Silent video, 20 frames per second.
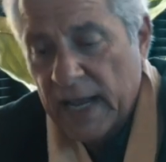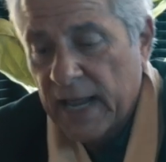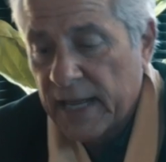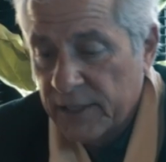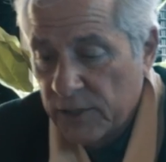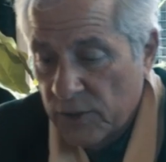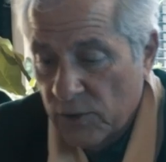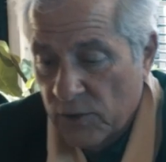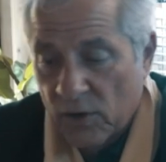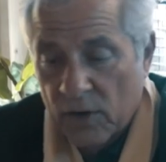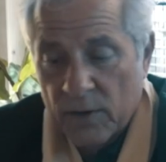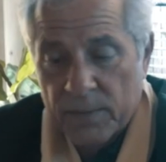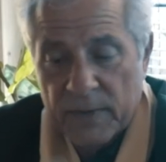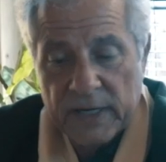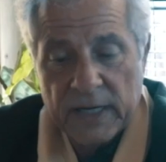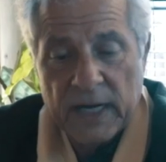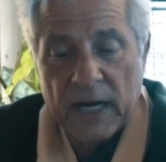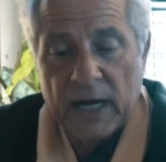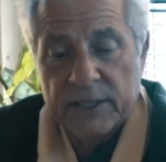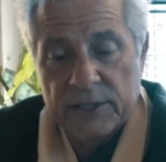And you
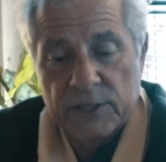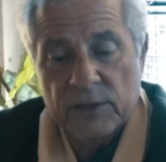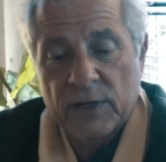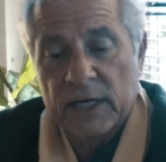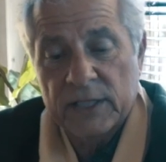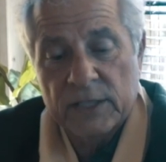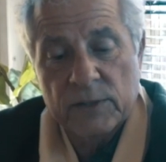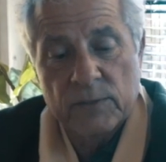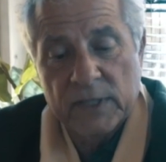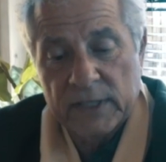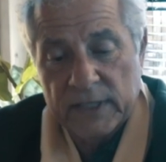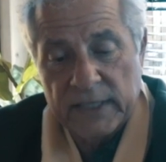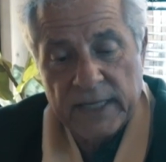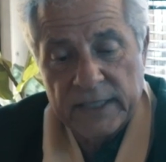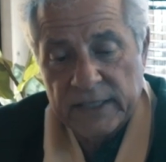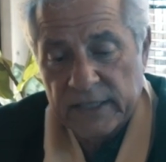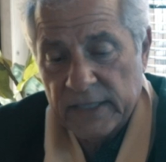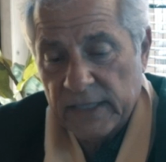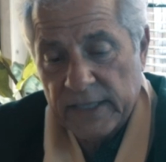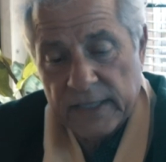urban guys, you guys who want
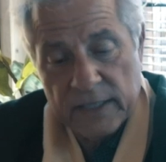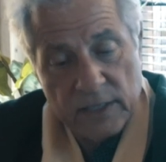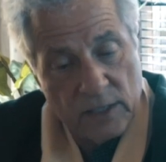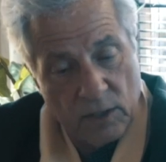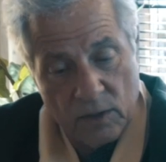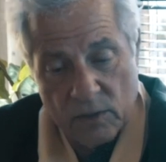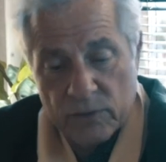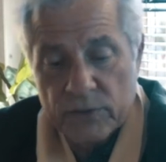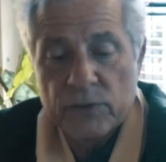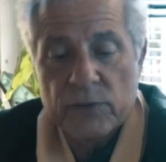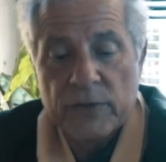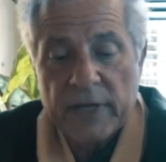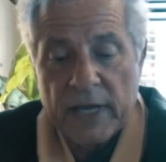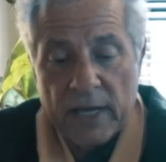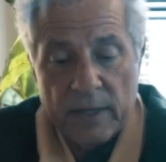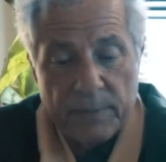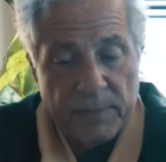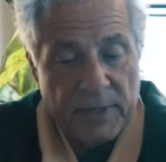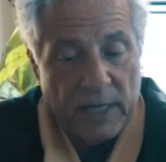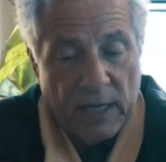density, no, you
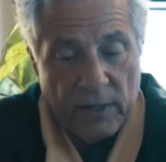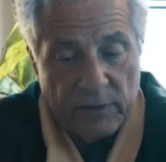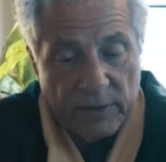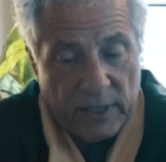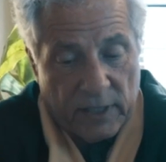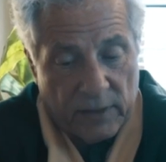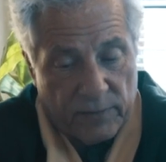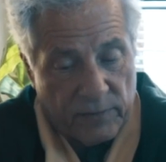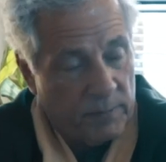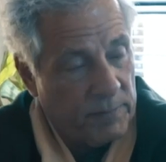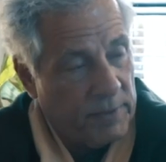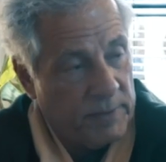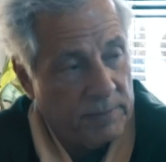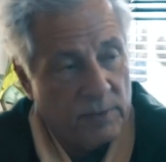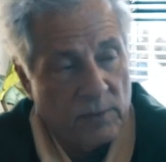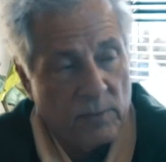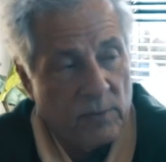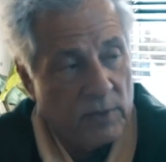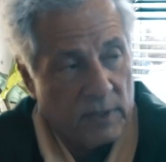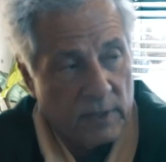can't be out there for
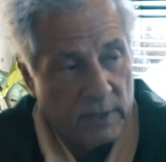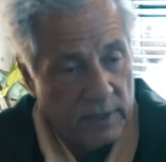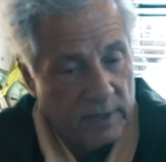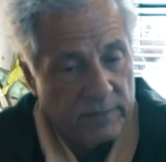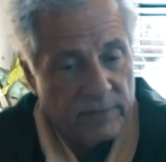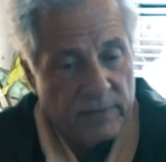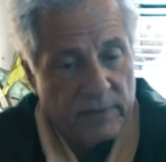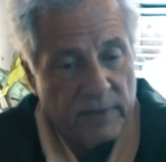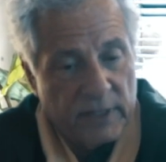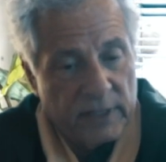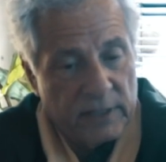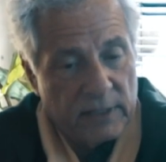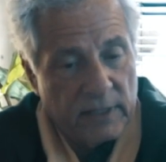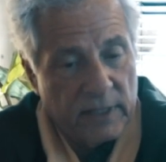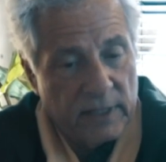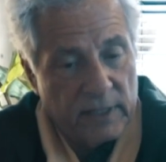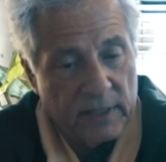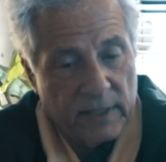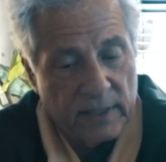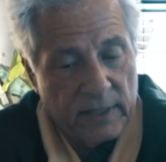people who want to live
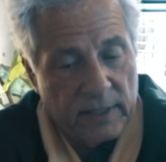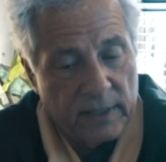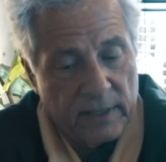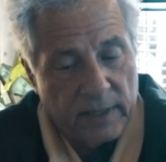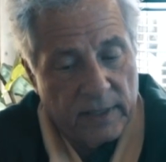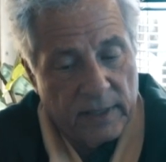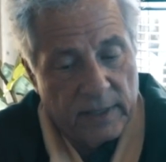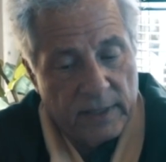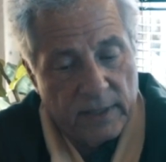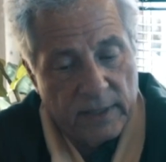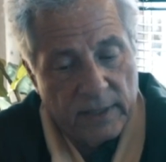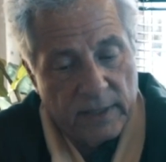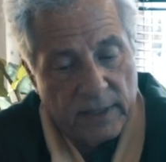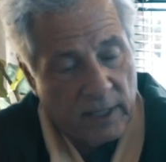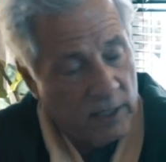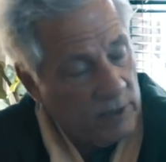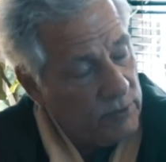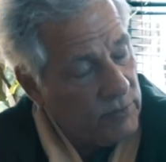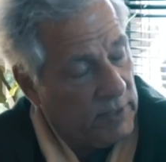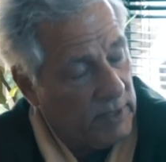in
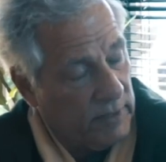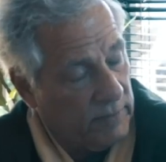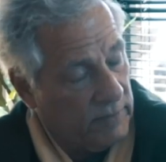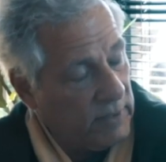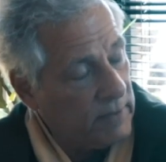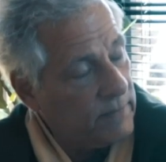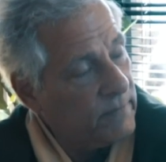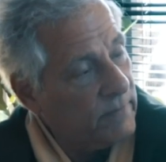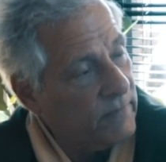country living.